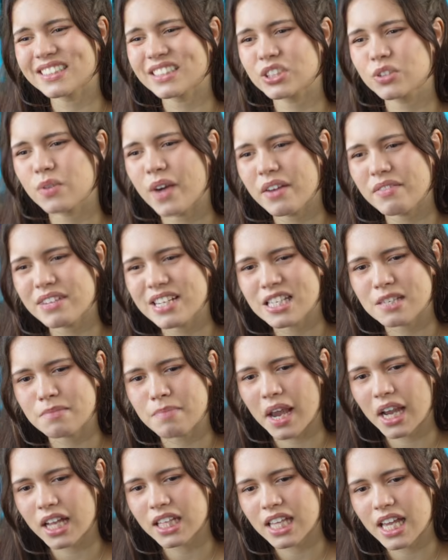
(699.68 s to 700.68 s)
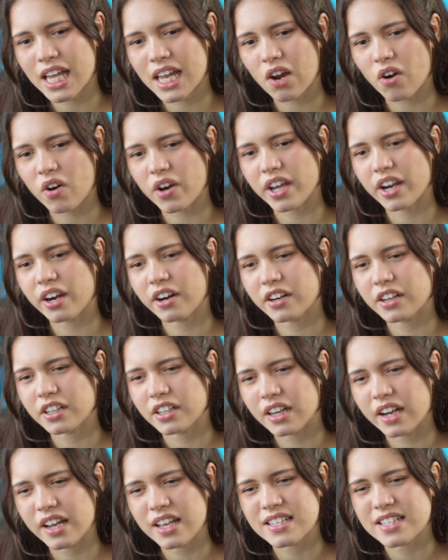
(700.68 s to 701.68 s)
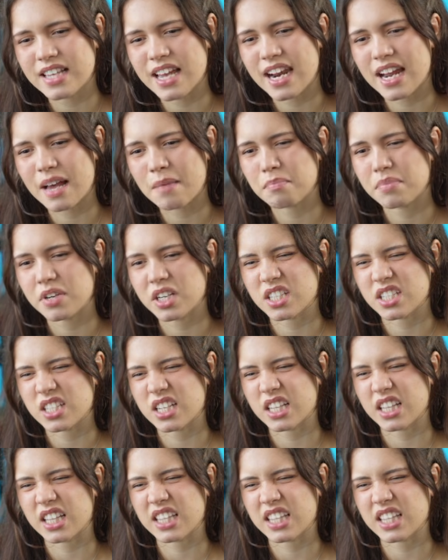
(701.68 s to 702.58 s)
Do I respect it or is it a personal